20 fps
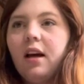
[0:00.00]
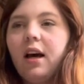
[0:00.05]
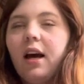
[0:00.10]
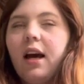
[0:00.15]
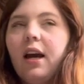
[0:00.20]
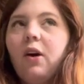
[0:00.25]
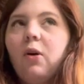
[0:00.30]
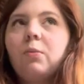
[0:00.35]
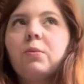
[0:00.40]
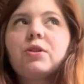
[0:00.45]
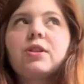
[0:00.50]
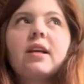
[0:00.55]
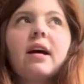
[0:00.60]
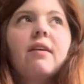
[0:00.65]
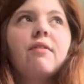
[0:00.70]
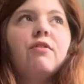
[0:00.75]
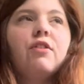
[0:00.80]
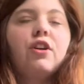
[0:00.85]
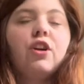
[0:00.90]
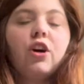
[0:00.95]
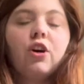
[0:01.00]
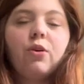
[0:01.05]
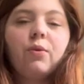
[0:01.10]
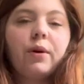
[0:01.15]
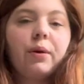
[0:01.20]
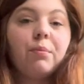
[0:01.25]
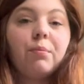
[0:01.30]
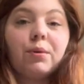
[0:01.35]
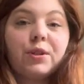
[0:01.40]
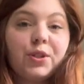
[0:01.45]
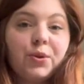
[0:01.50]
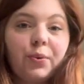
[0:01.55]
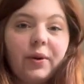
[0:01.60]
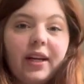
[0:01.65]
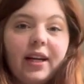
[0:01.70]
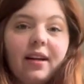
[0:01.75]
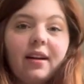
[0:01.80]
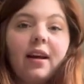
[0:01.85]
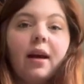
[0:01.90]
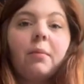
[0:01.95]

I almost have no in between.